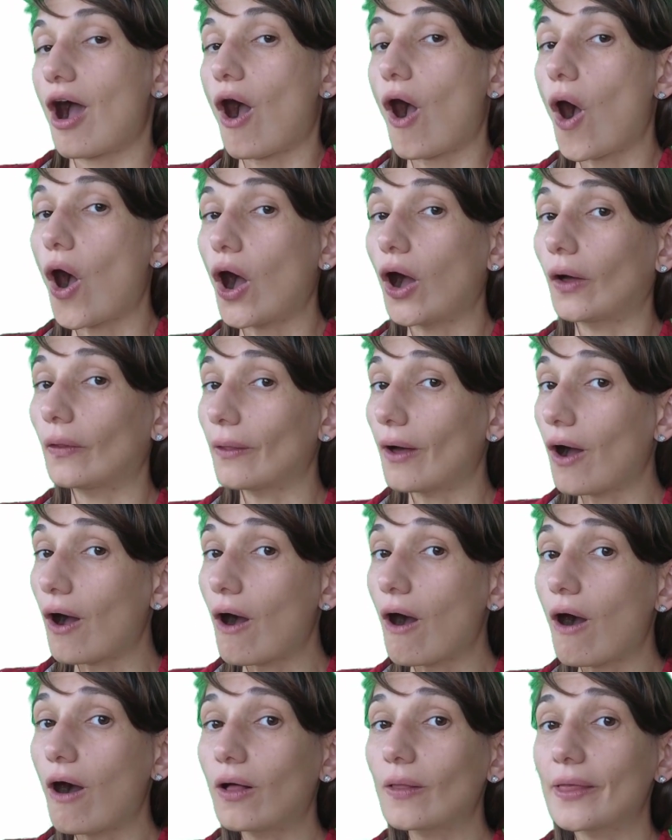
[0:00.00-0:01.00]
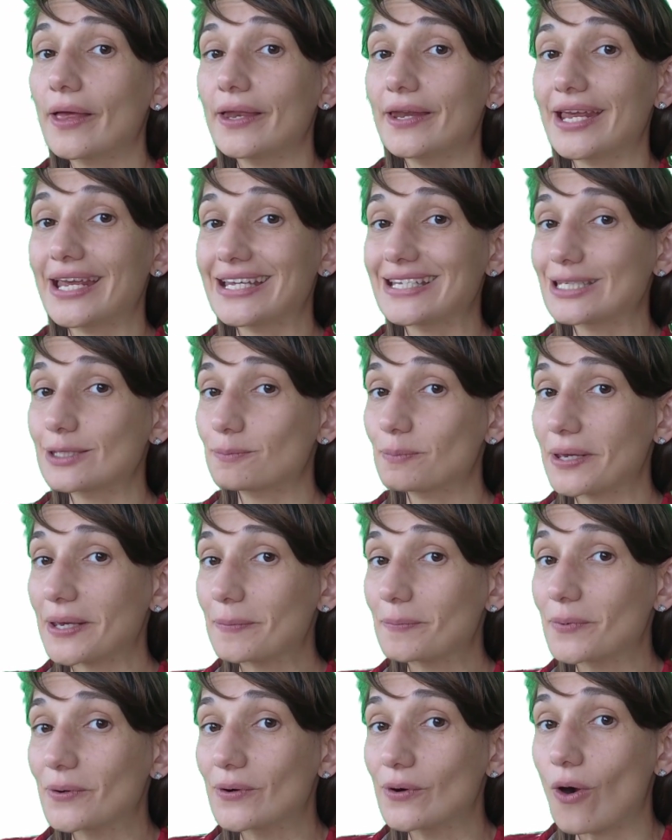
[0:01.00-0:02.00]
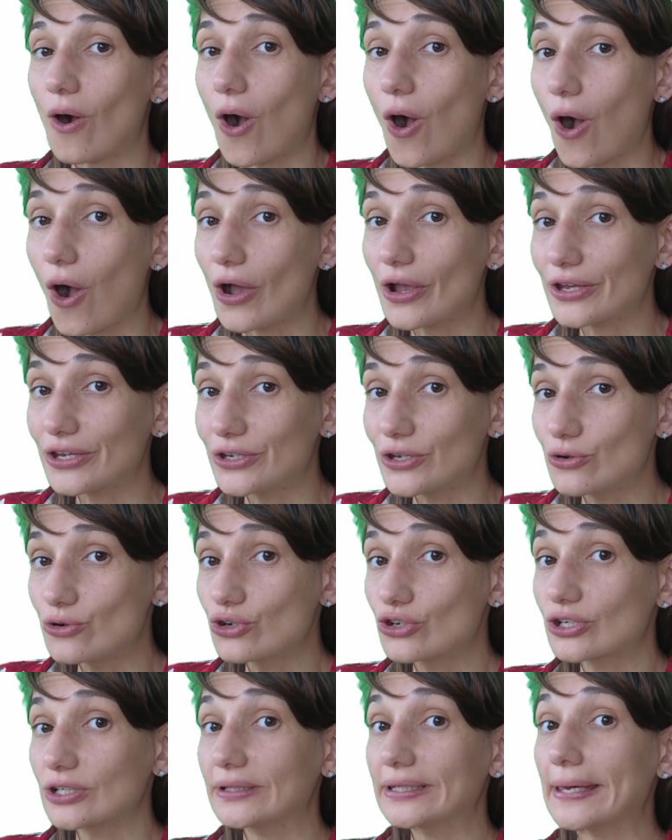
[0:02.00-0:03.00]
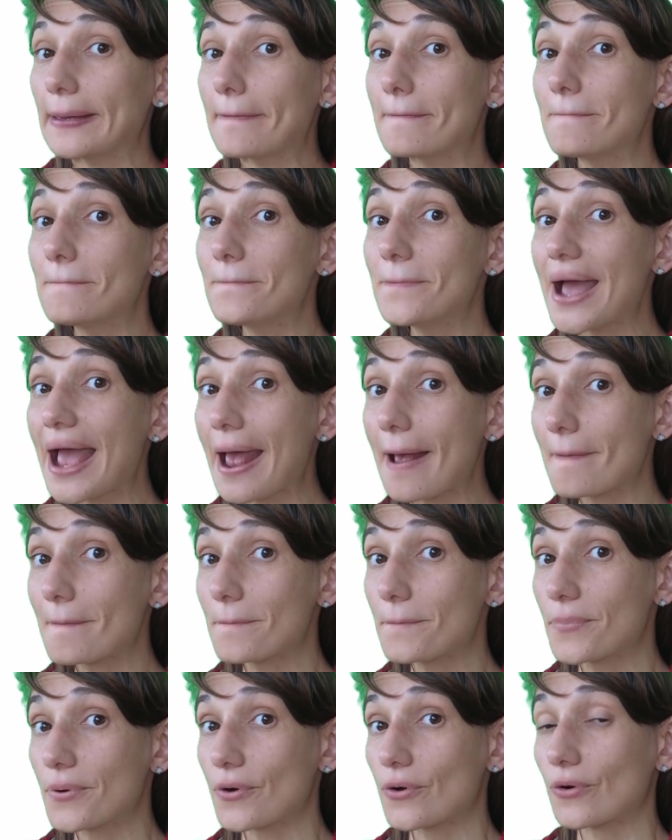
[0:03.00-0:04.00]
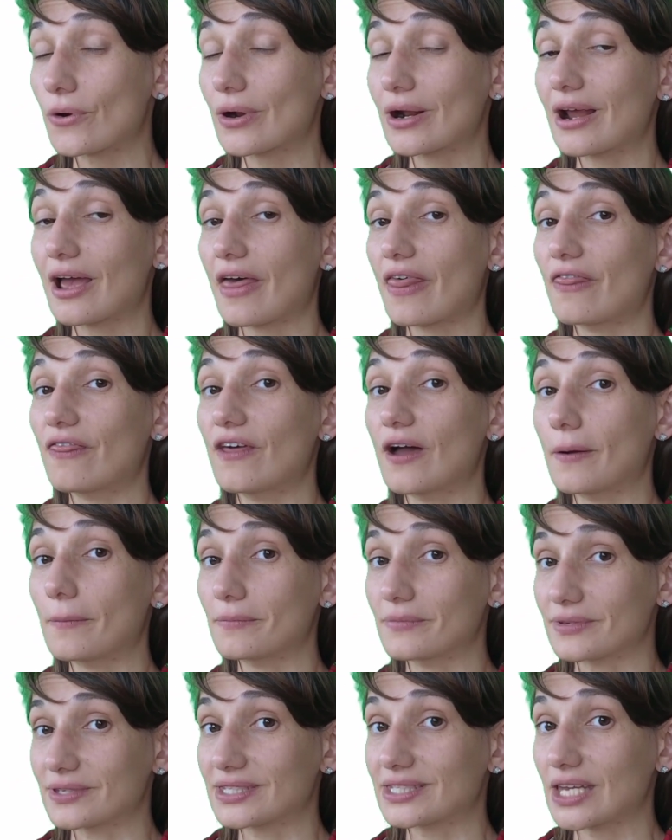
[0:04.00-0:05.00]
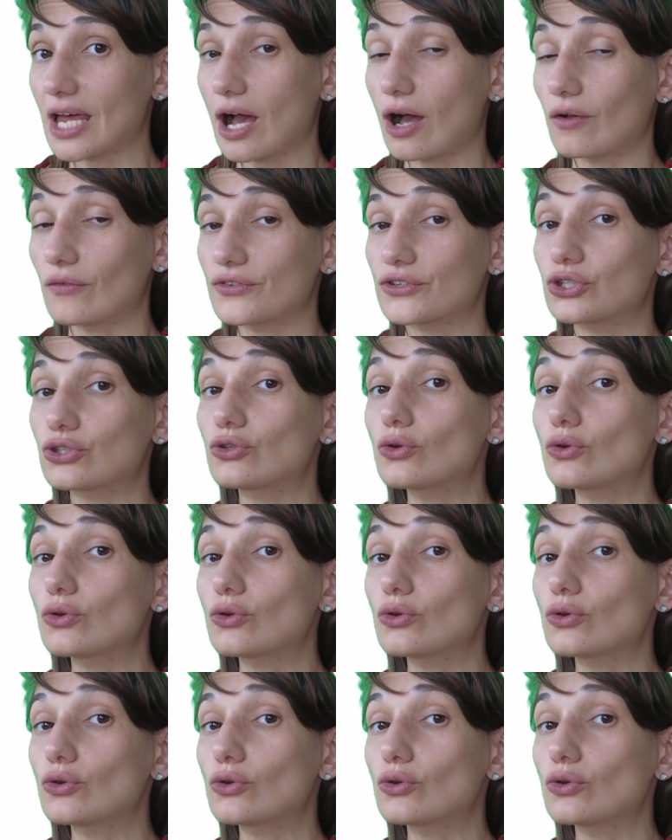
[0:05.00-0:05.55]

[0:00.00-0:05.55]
On holidays, people usually pamper themselves.